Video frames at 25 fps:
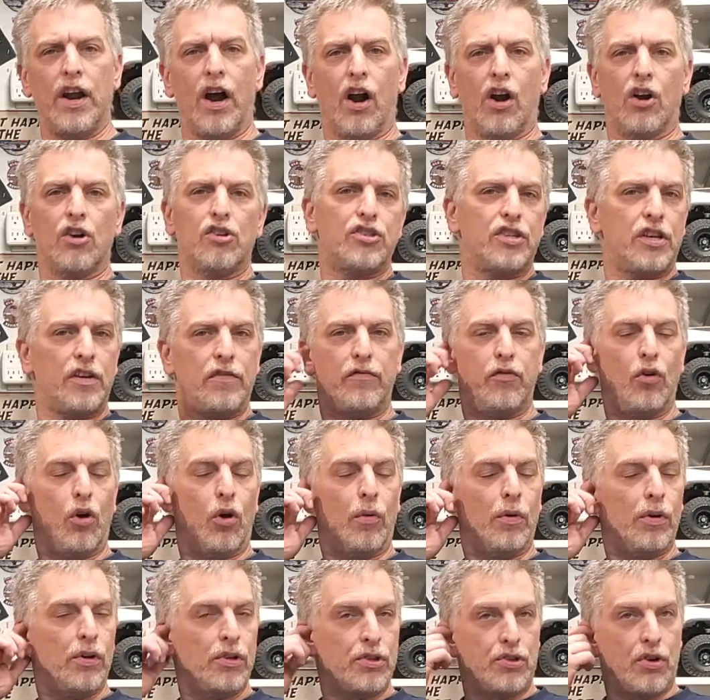RC
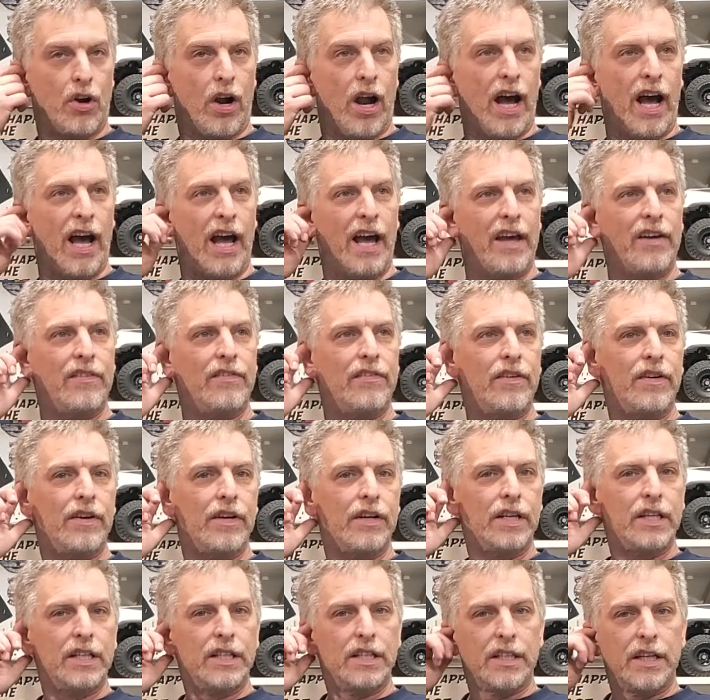four-wheel drive
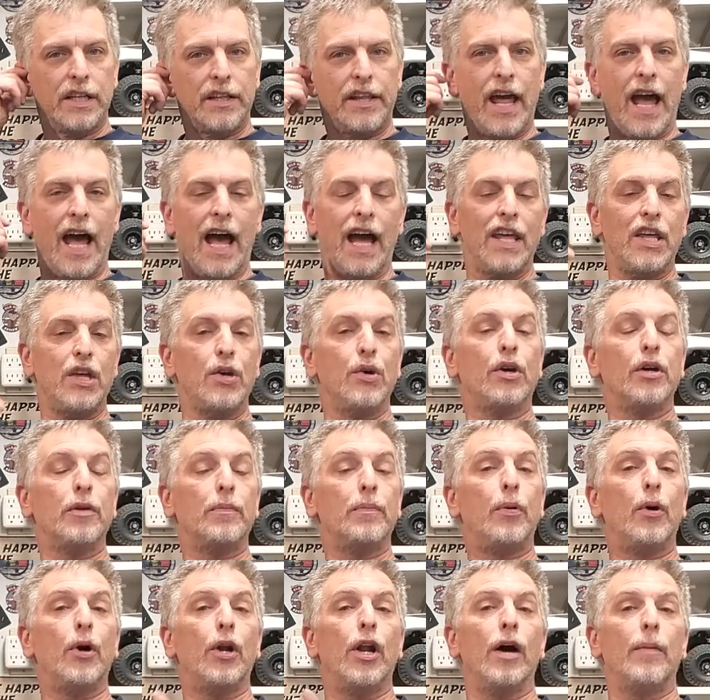that you
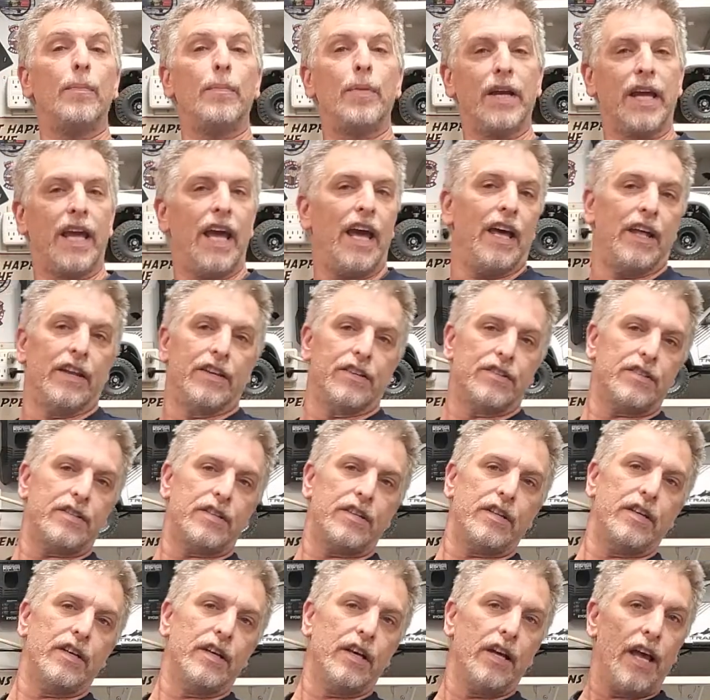could put up against
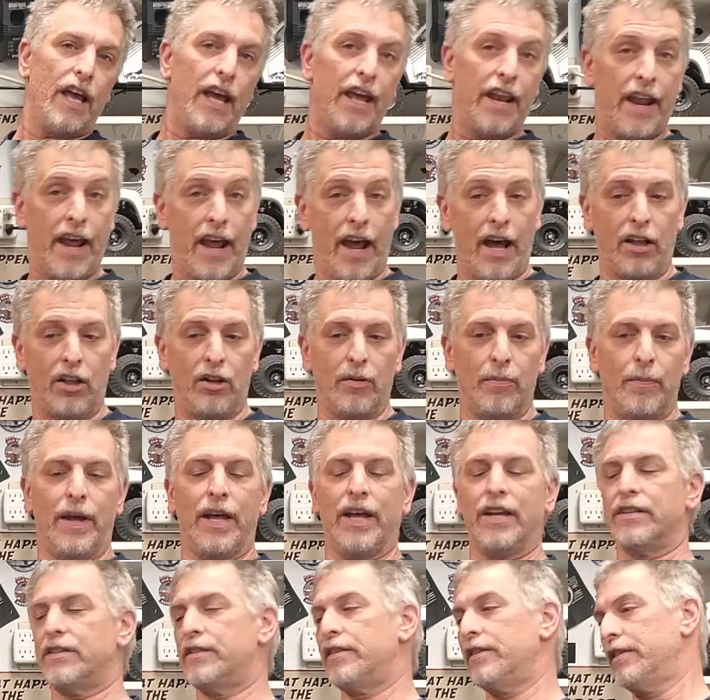an
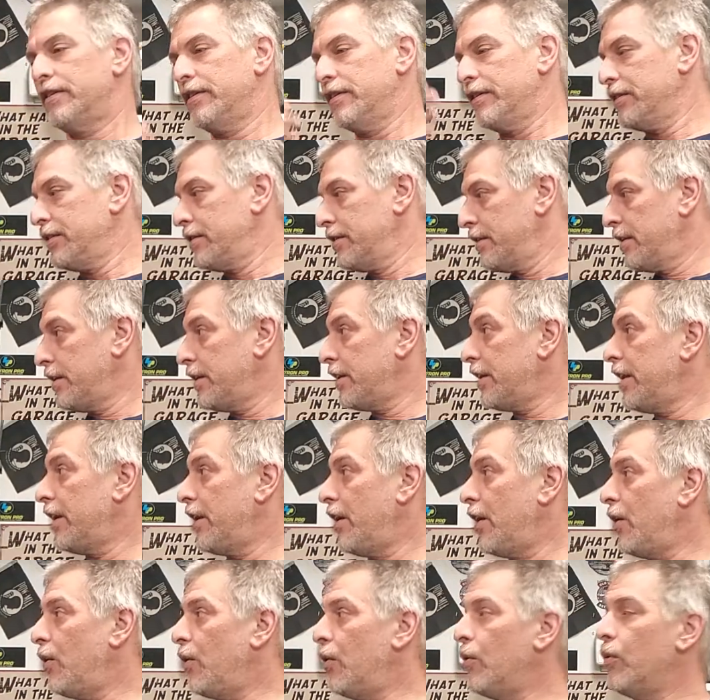Element,
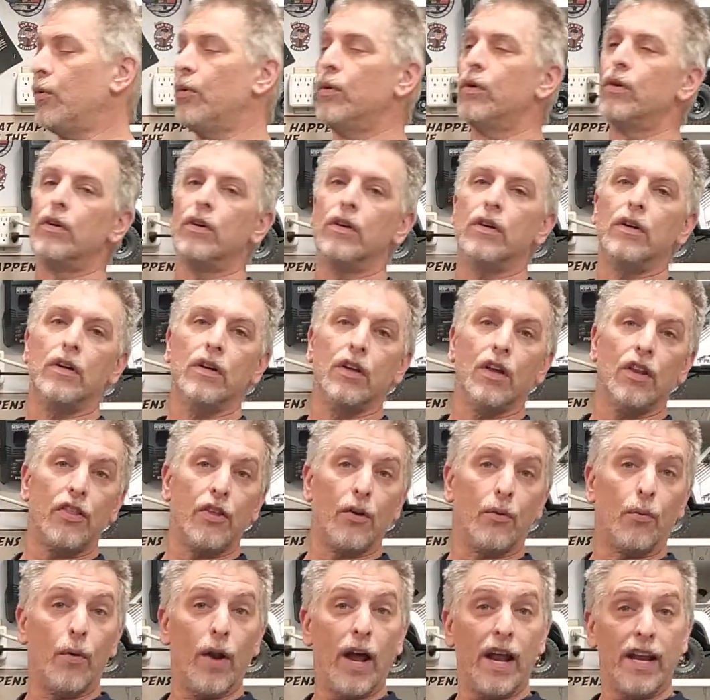the
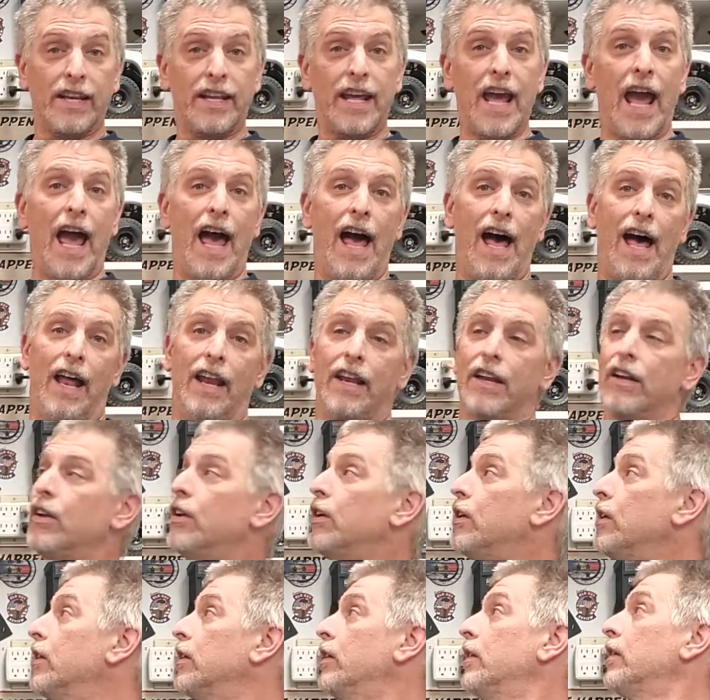Red Cat,
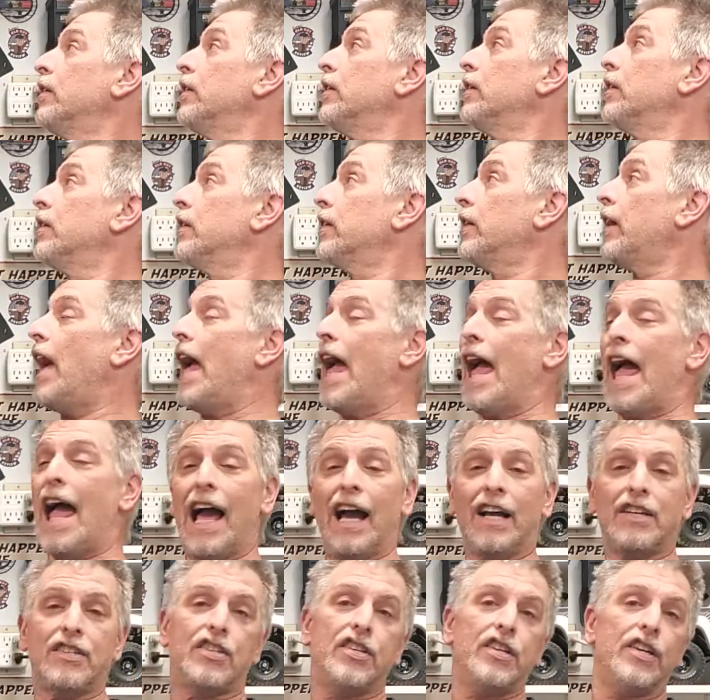
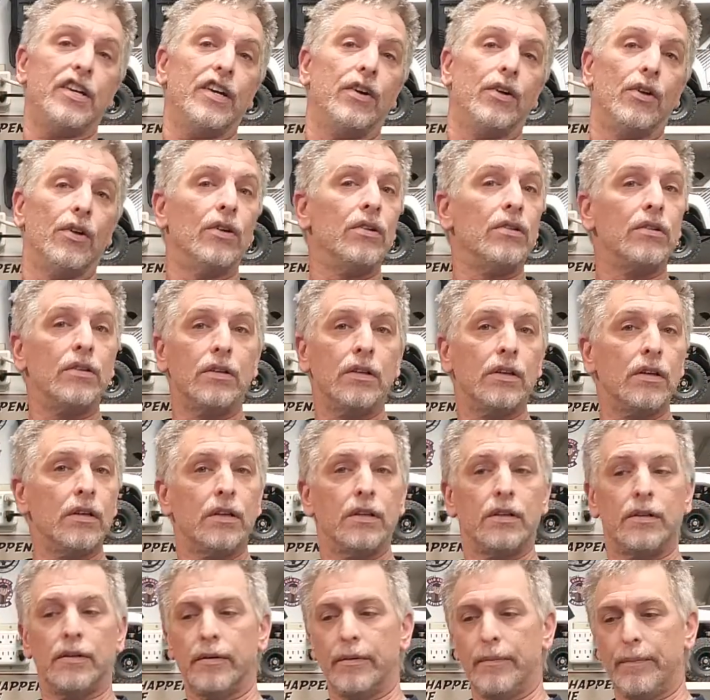Axial.
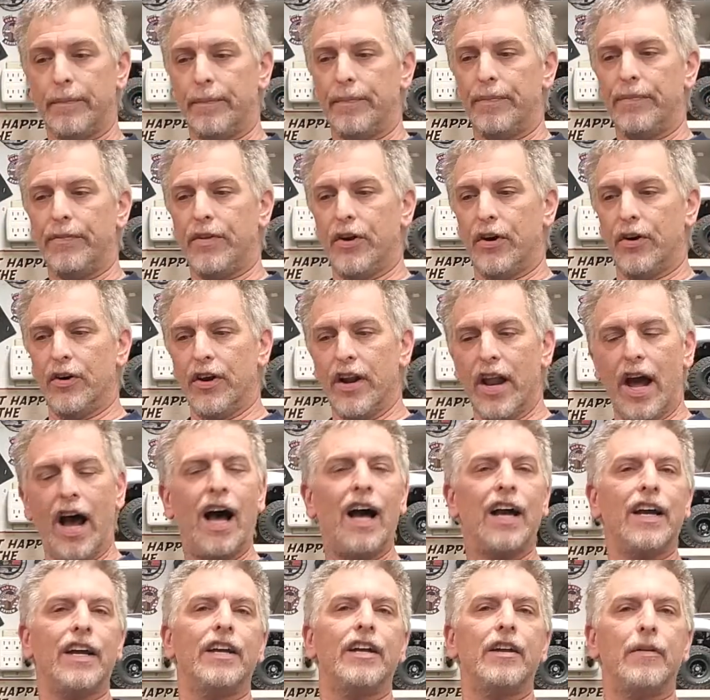They're
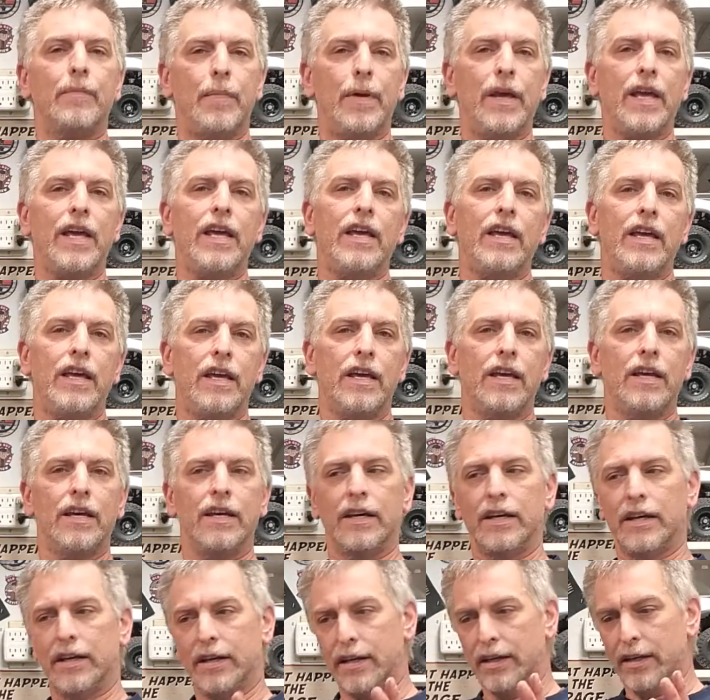not going to be
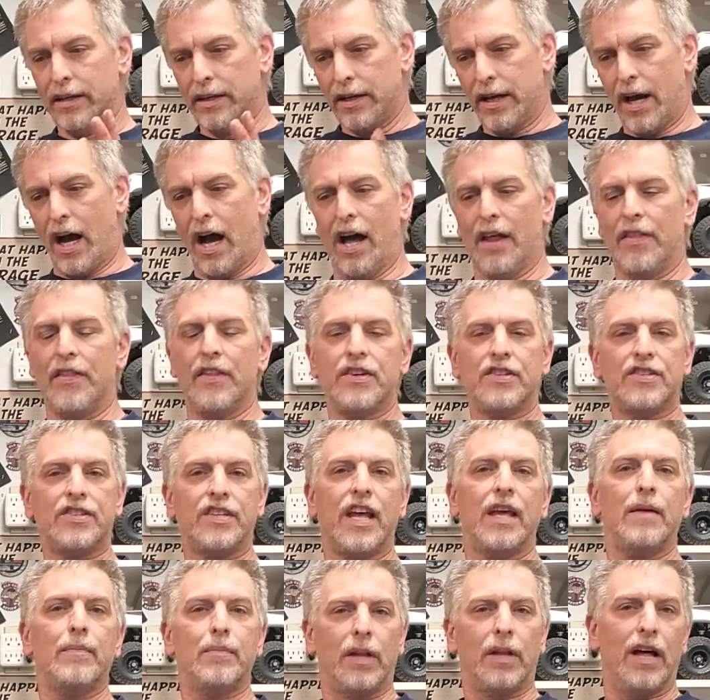on the
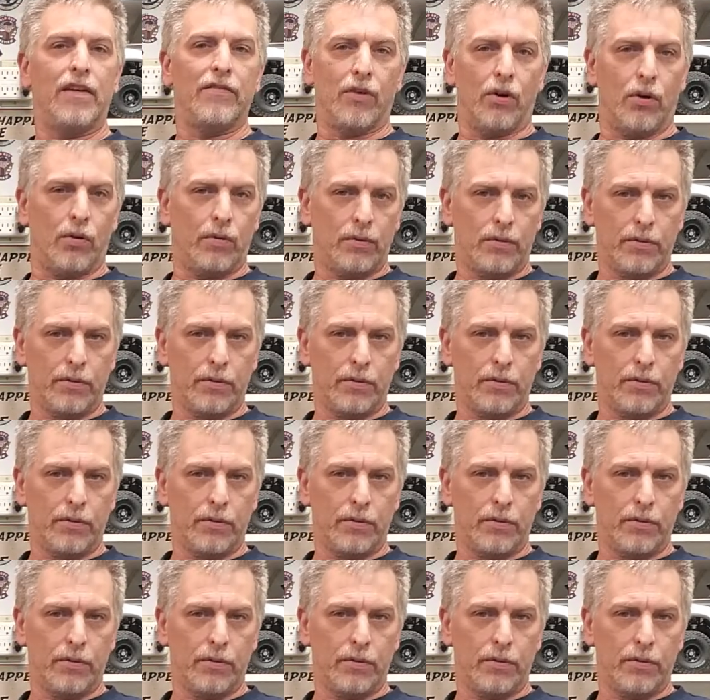same level.